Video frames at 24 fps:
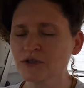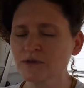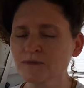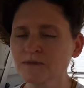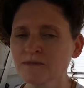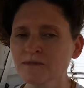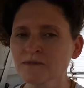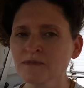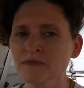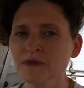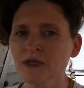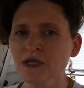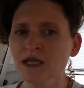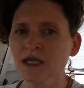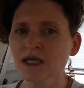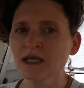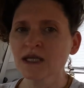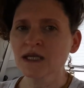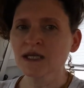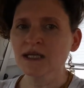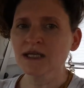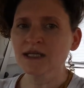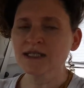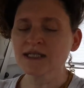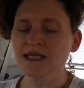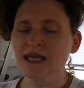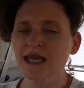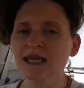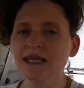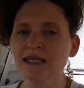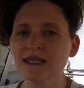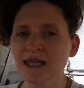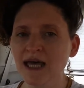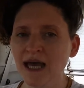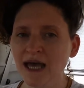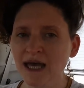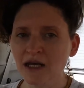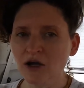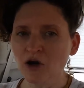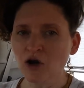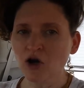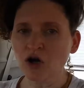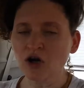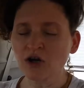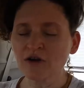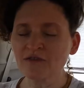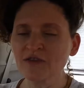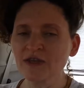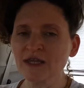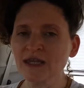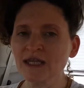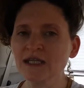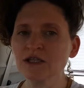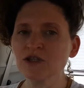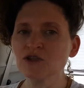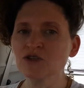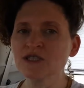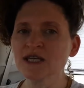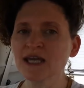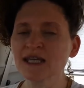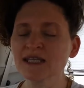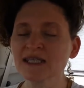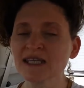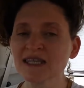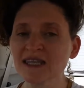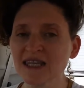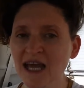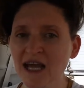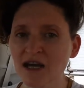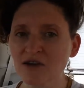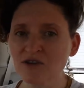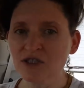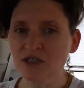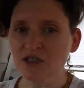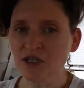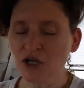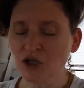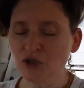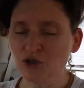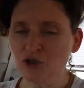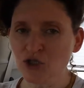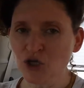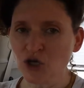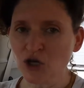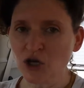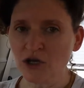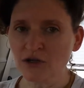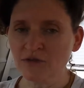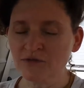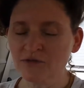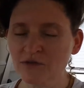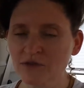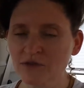Partnership, yeah. Take that off, and then you take the $1,000 off